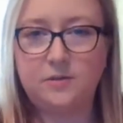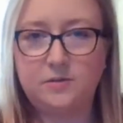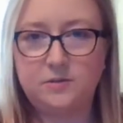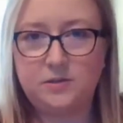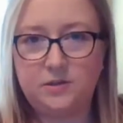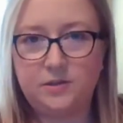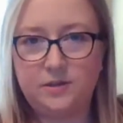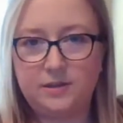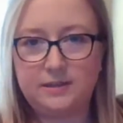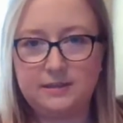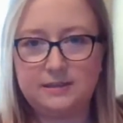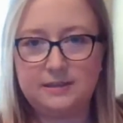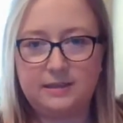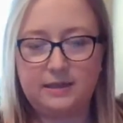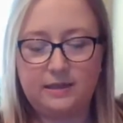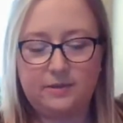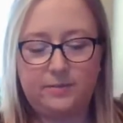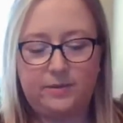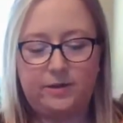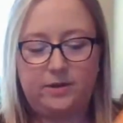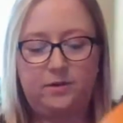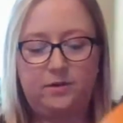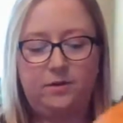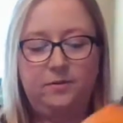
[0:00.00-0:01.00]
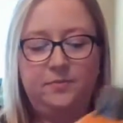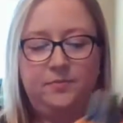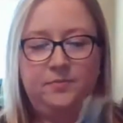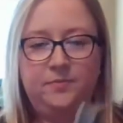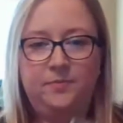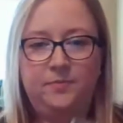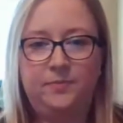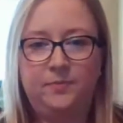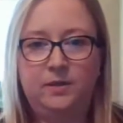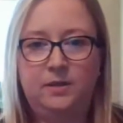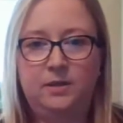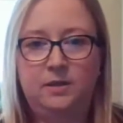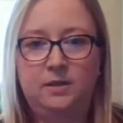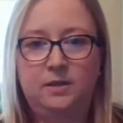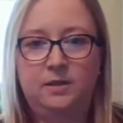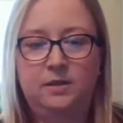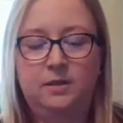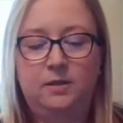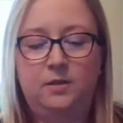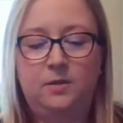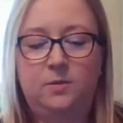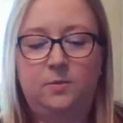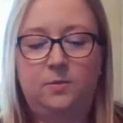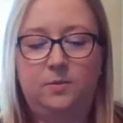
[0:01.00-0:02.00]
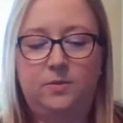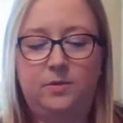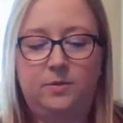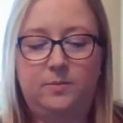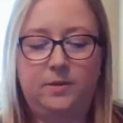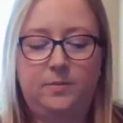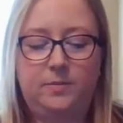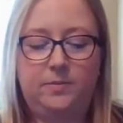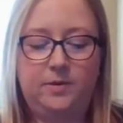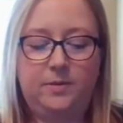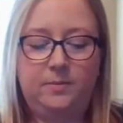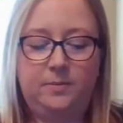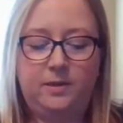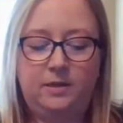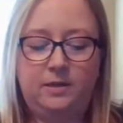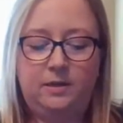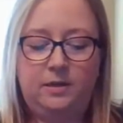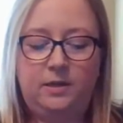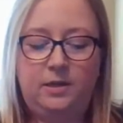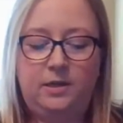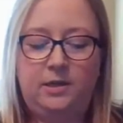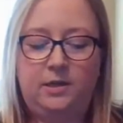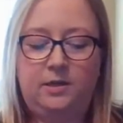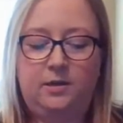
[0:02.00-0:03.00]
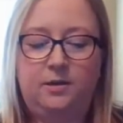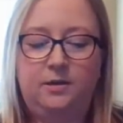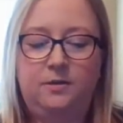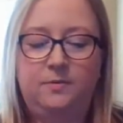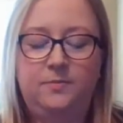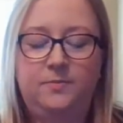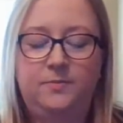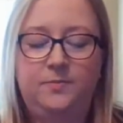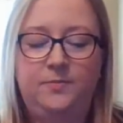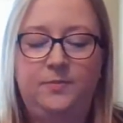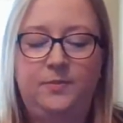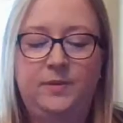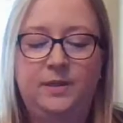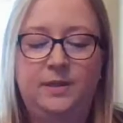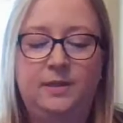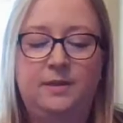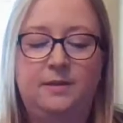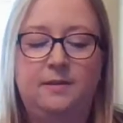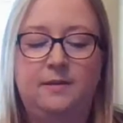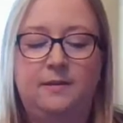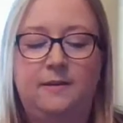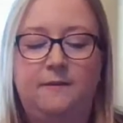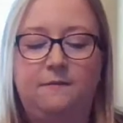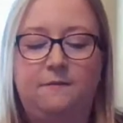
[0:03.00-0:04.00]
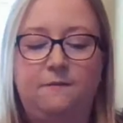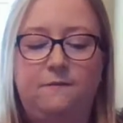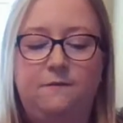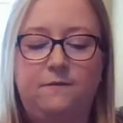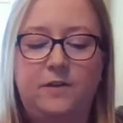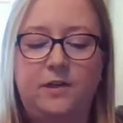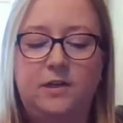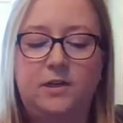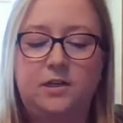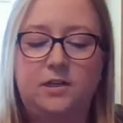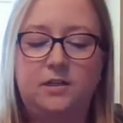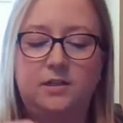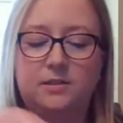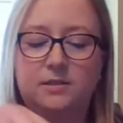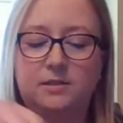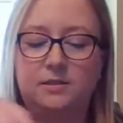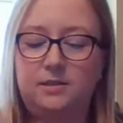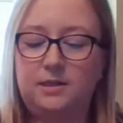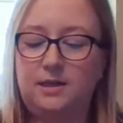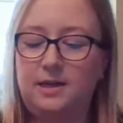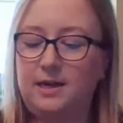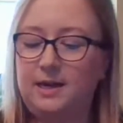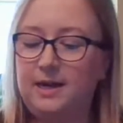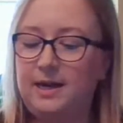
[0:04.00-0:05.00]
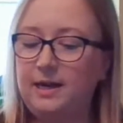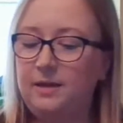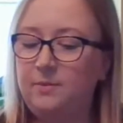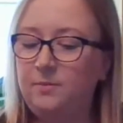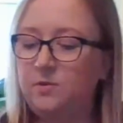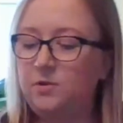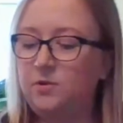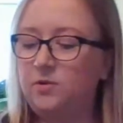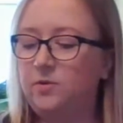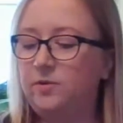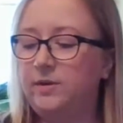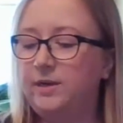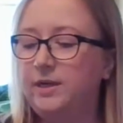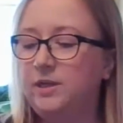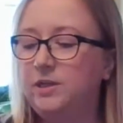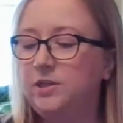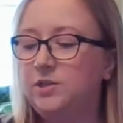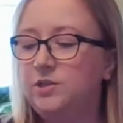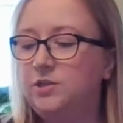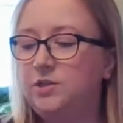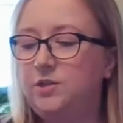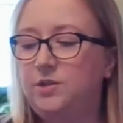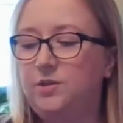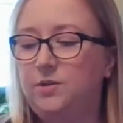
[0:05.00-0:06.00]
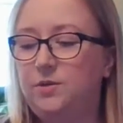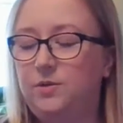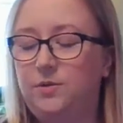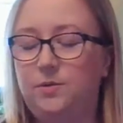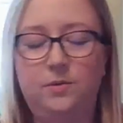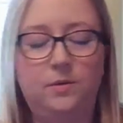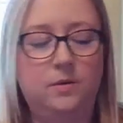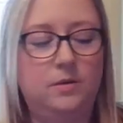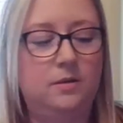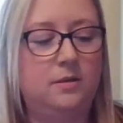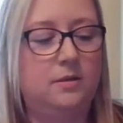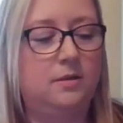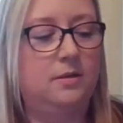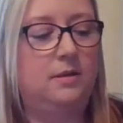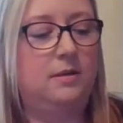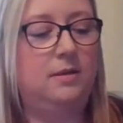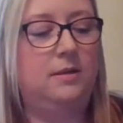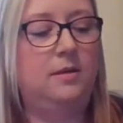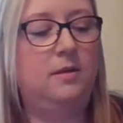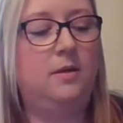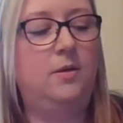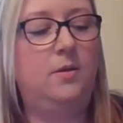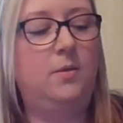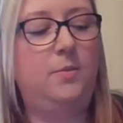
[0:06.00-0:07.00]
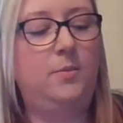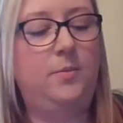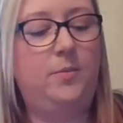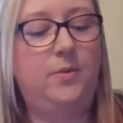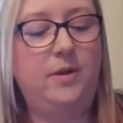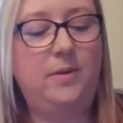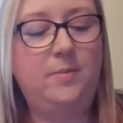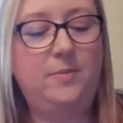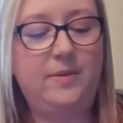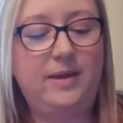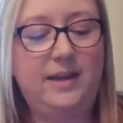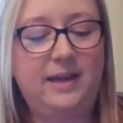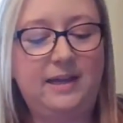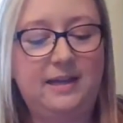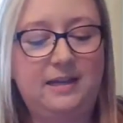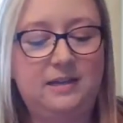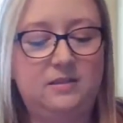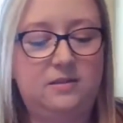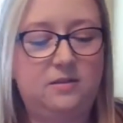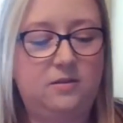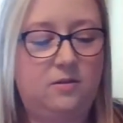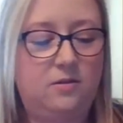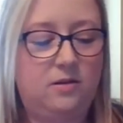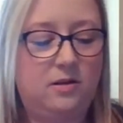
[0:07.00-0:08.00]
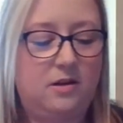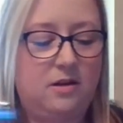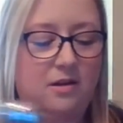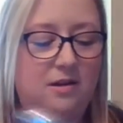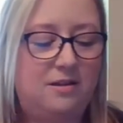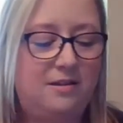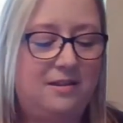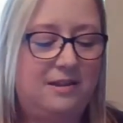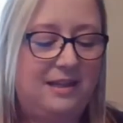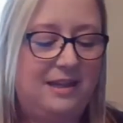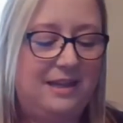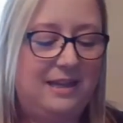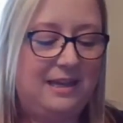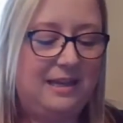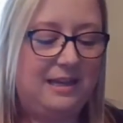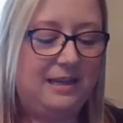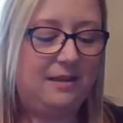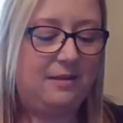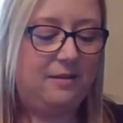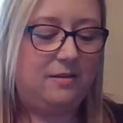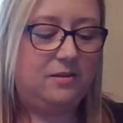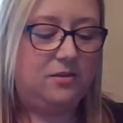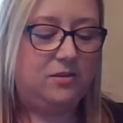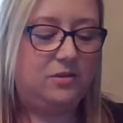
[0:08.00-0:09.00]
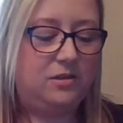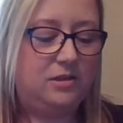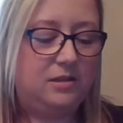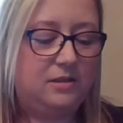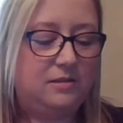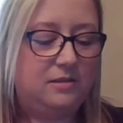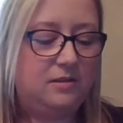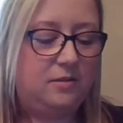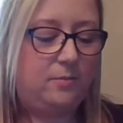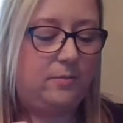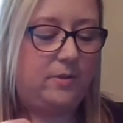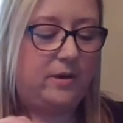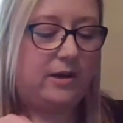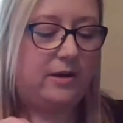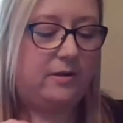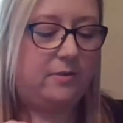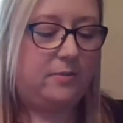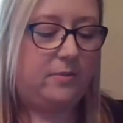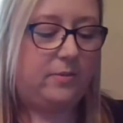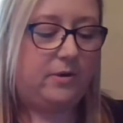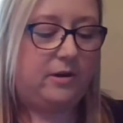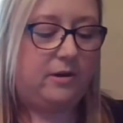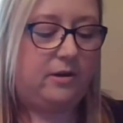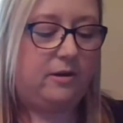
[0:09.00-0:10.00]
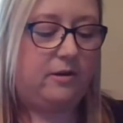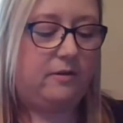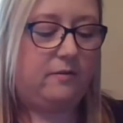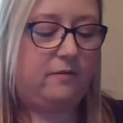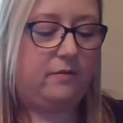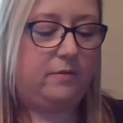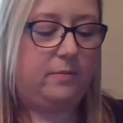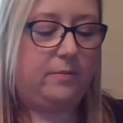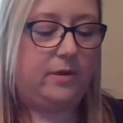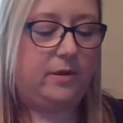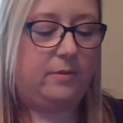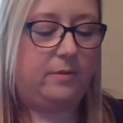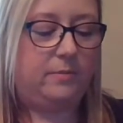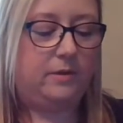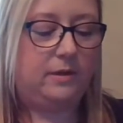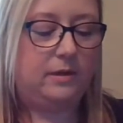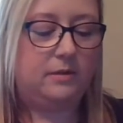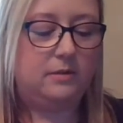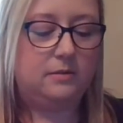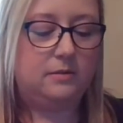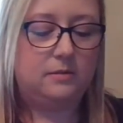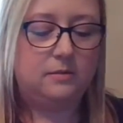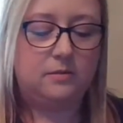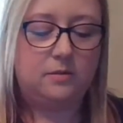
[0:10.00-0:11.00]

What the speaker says: So you can see it better. Put my pumpkin in here. And first, I am going to put baking soda on just the bottom part of the pumpkin.